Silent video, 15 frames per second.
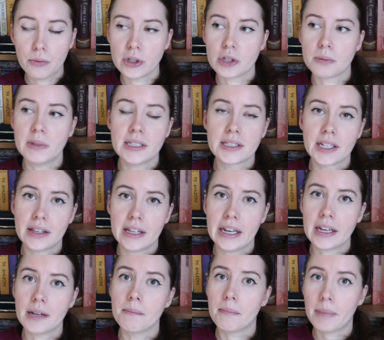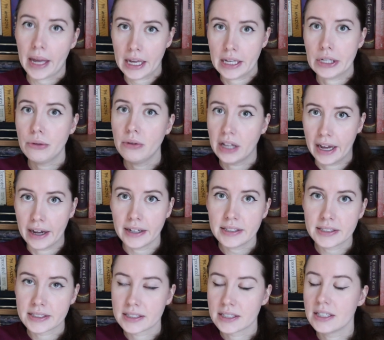which means that they can pay you
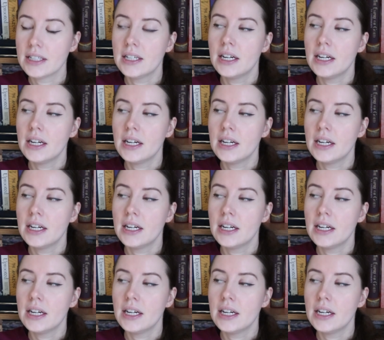less,